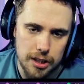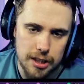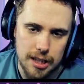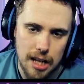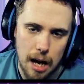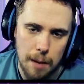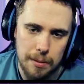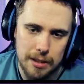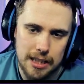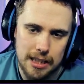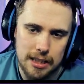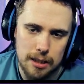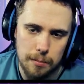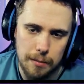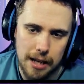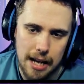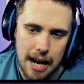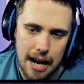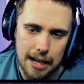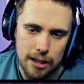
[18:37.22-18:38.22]
there. Batista
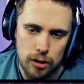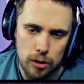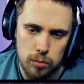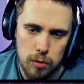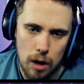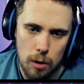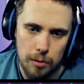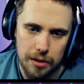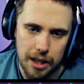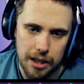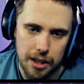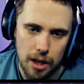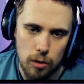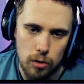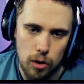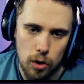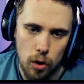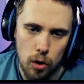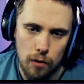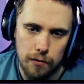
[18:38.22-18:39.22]
Mier does well with it, though.
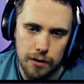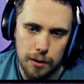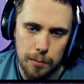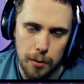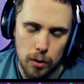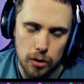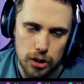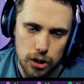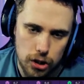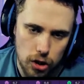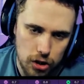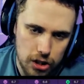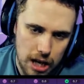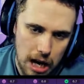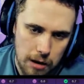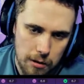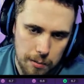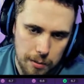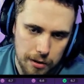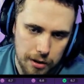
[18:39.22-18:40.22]
Lovely ball to Josh
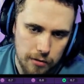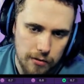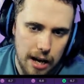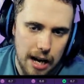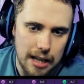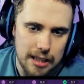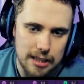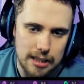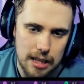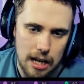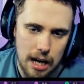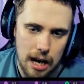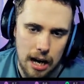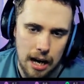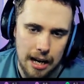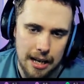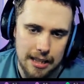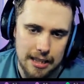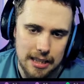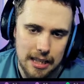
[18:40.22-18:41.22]
Harrop on the right-hand
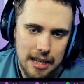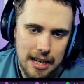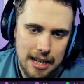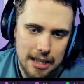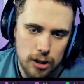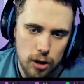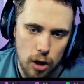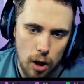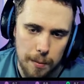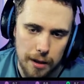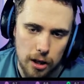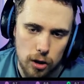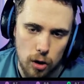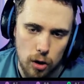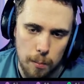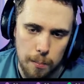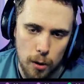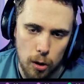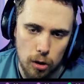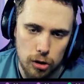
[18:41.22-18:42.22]
side. It's got to be a
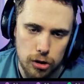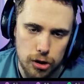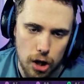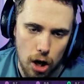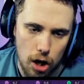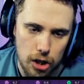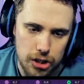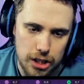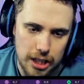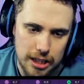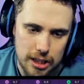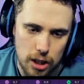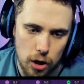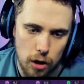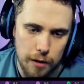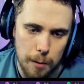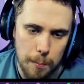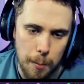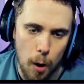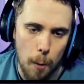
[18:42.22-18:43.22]
good ball, Josh. It's a
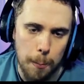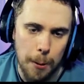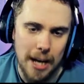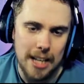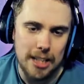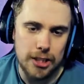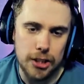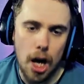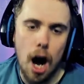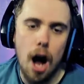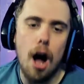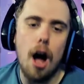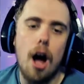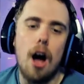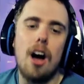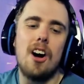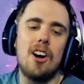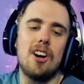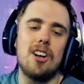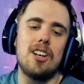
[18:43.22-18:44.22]
lovely ball.
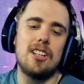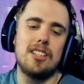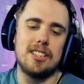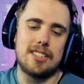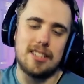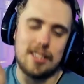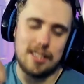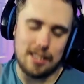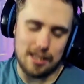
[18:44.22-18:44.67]
Pritchard!